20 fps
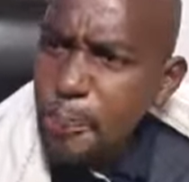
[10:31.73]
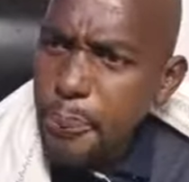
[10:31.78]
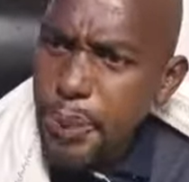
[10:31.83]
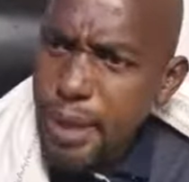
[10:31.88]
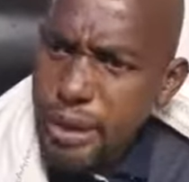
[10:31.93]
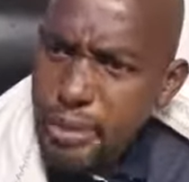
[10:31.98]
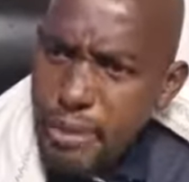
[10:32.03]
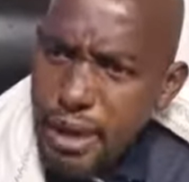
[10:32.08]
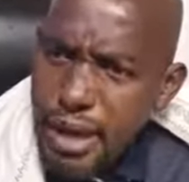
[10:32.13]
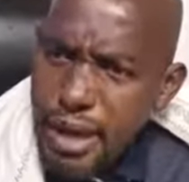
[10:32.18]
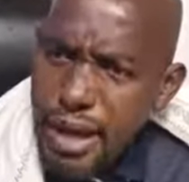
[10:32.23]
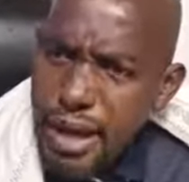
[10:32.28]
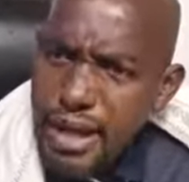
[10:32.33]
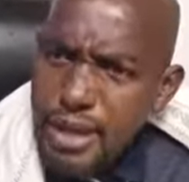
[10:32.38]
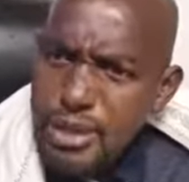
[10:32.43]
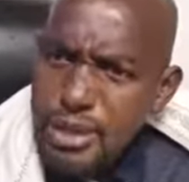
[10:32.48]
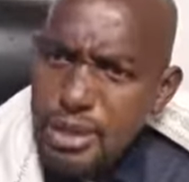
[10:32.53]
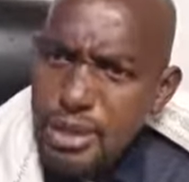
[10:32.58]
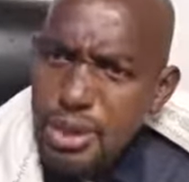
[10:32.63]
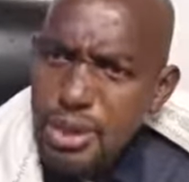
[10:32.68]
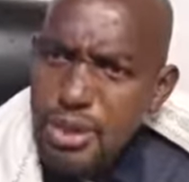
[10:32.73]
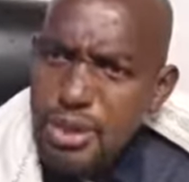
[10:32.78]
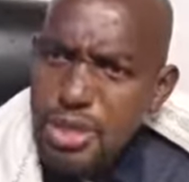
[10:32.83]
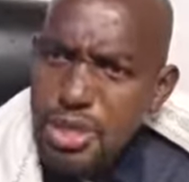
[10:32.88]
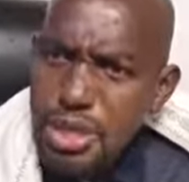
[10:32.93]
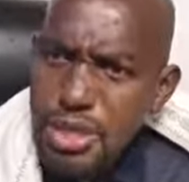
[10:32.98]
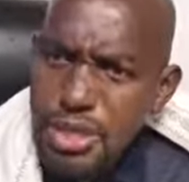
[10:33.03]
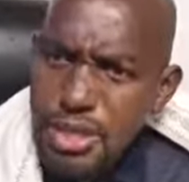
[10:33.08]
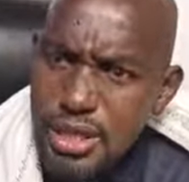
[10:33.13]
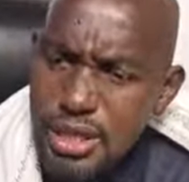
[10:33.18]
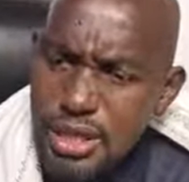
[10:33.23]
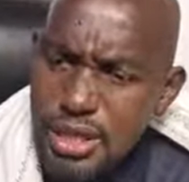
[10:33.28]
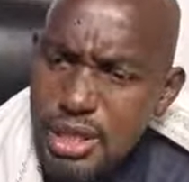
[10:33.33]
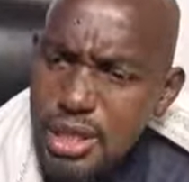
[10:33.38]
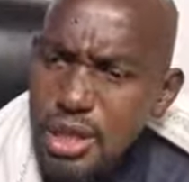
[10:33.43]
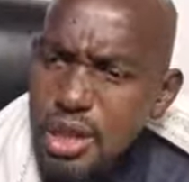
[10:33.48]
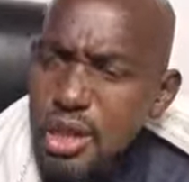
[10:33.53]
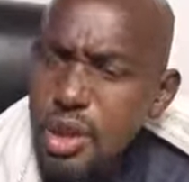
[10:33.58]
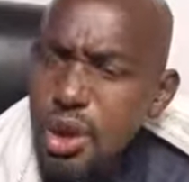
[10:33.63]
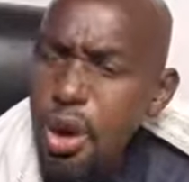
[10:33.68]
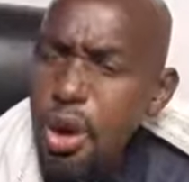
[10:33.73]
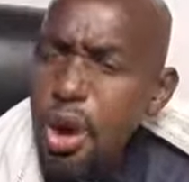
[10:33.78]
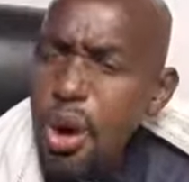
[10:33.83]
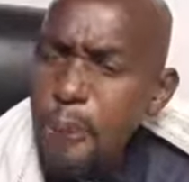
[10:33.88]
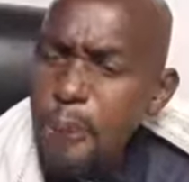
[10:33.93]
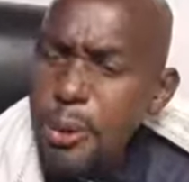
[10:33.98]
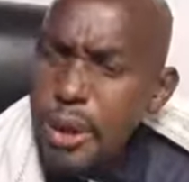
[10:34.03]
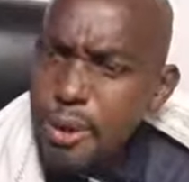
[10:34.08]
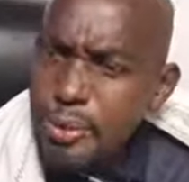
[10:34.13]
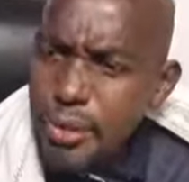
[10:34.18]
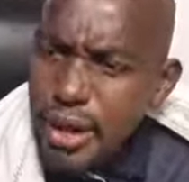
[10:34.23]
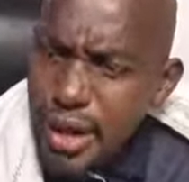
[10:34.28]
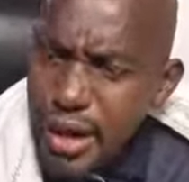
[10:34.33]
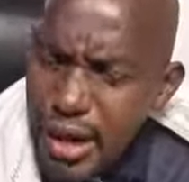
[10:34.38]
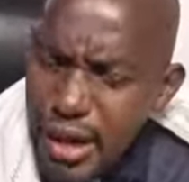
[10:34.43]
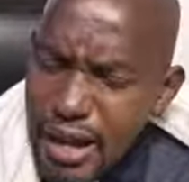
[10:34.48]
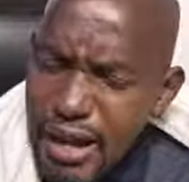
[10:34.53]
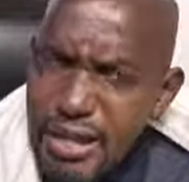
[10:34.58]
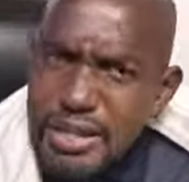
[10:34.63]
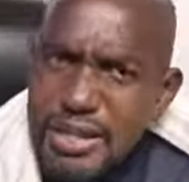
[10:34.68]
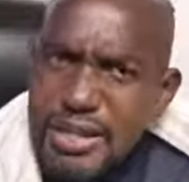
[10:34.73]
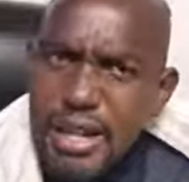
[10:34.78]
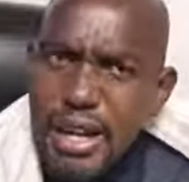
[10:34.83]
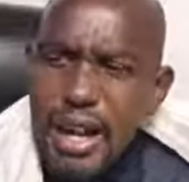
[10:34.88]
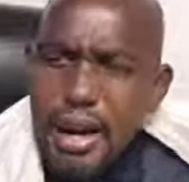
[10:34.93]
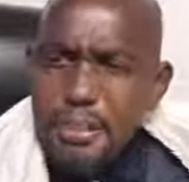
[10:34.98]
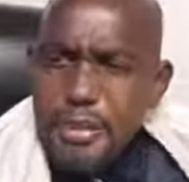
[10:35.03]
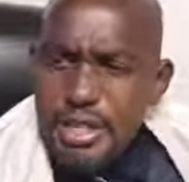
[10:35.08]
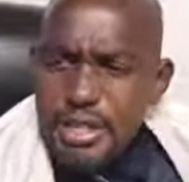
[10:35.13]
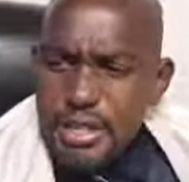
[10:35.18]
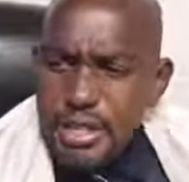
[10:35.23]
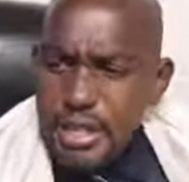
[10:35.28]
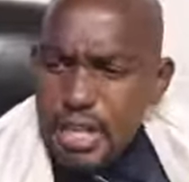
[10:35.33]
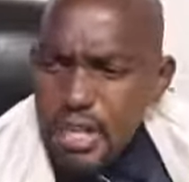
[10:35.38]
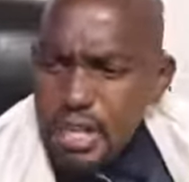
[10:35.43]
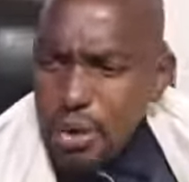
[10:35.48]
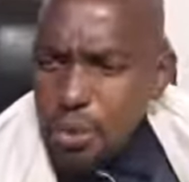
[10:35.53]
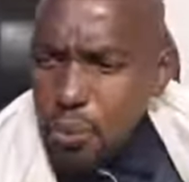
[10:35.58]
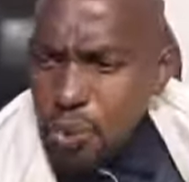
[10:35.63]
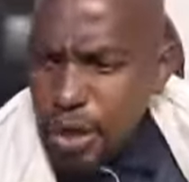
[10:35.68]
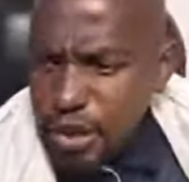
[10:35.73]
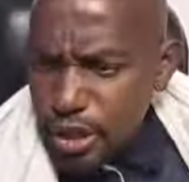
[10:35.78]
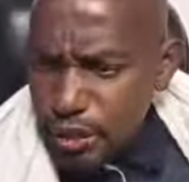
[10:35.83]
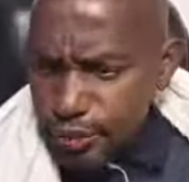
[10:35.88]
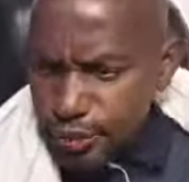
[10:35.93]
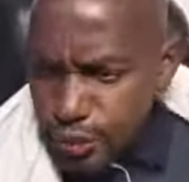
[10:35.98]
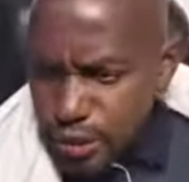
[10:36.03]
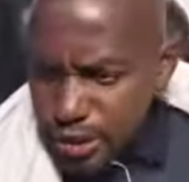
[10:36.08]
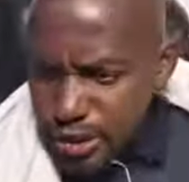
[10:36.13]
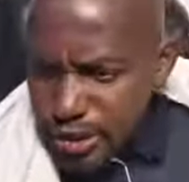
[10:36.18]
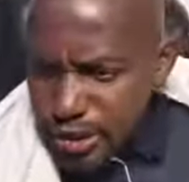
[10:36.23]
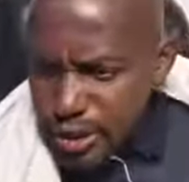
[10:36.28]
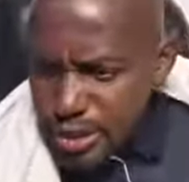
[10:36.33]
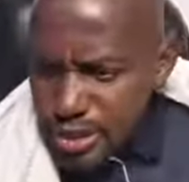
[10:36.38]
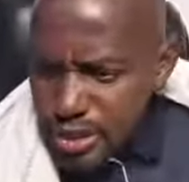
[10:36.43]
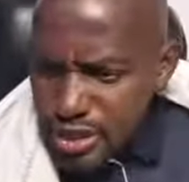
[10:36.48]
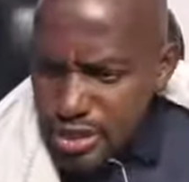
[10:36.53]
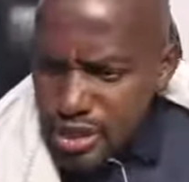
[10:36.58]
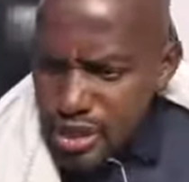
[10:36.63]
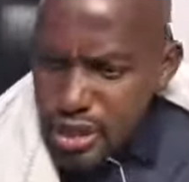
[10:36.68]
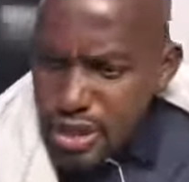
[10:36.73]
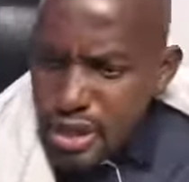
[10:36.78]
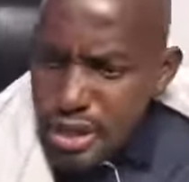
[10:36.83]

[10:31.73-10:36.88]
Open my eyes, Lord Jesus. Open my eyes that I may see wonderful things.